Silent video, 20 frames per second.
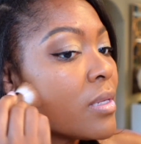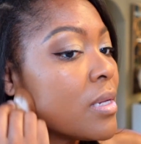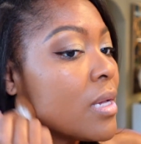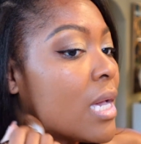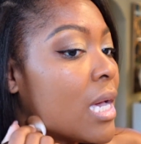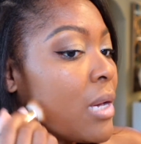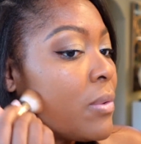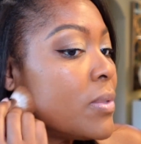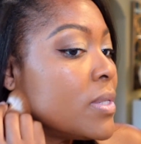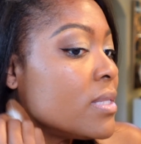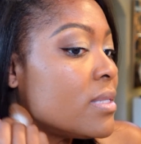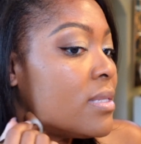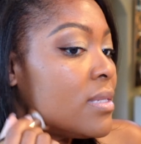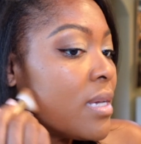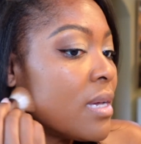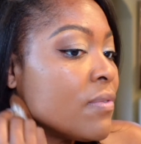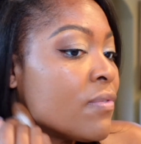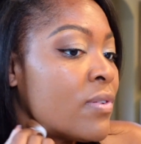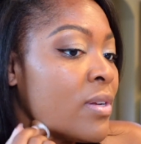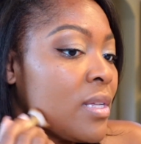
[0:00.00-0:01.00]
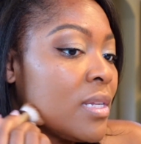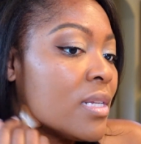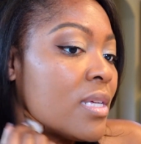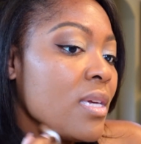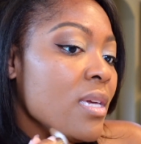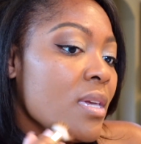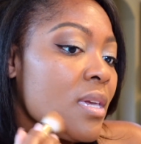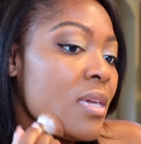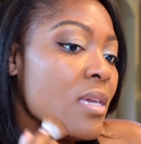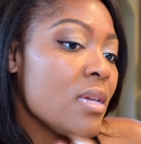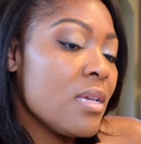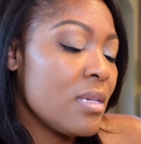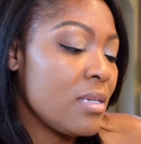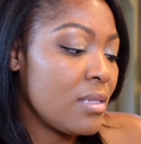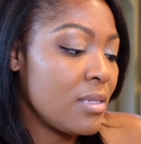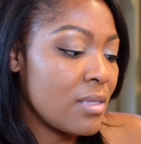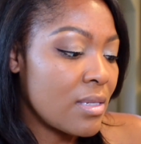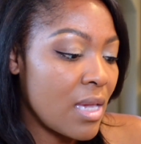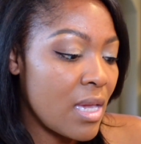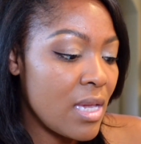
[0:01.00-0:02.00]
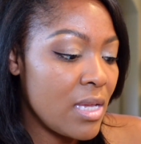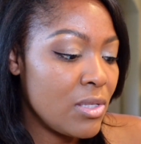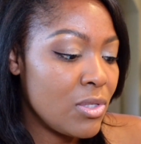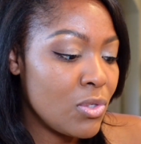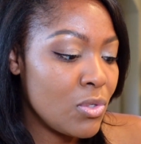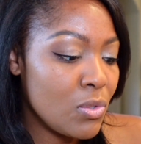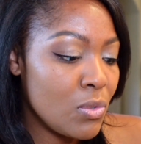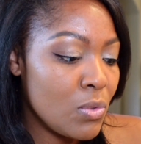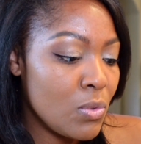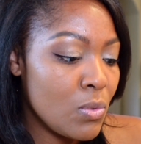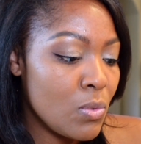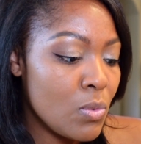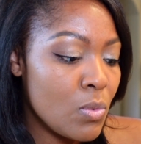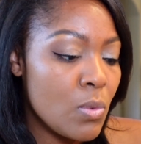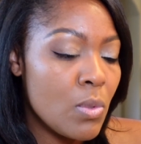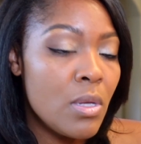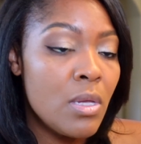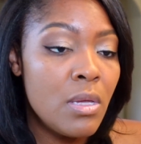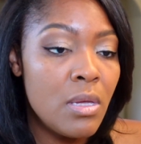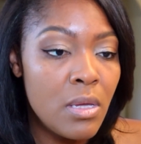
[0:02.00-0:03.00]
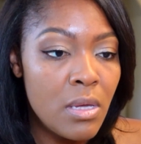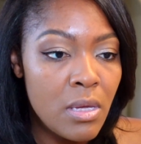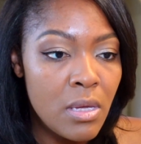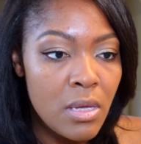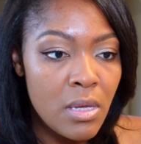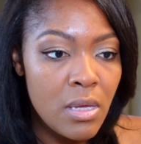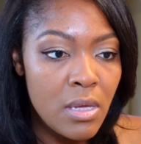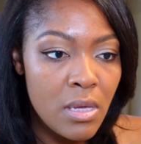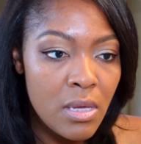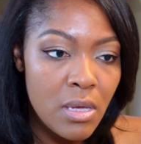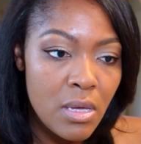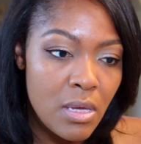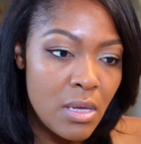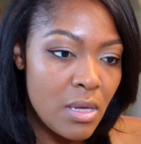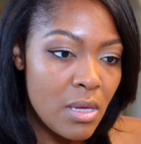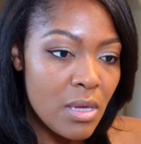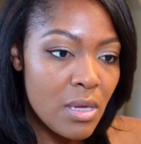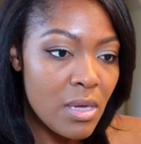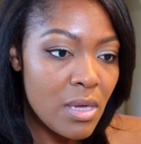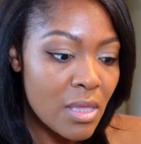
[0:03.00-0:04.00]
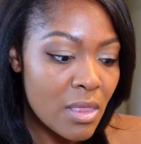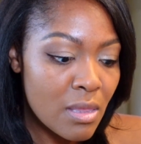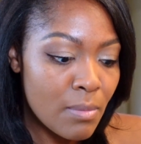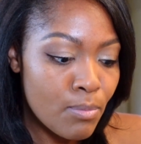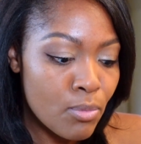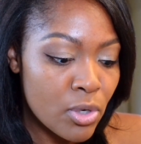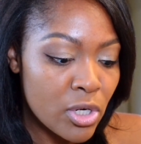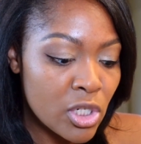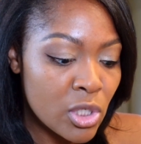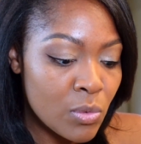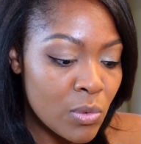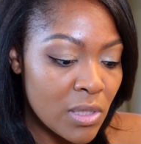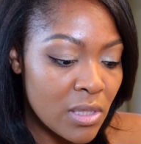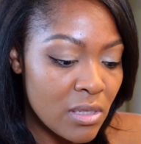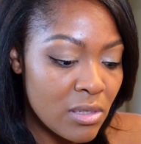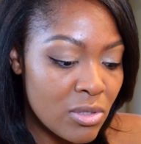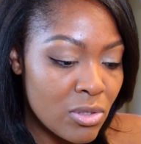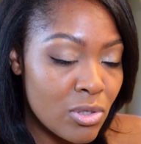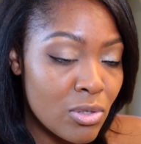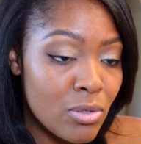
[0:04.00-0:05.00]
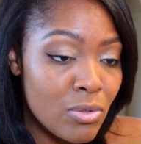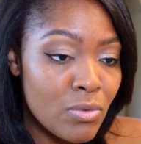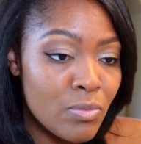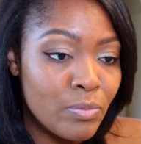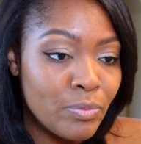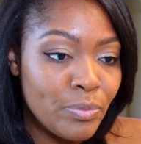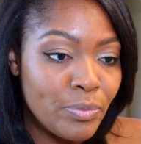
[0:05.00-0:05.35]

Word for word: I would definitely say to get the brush with this too.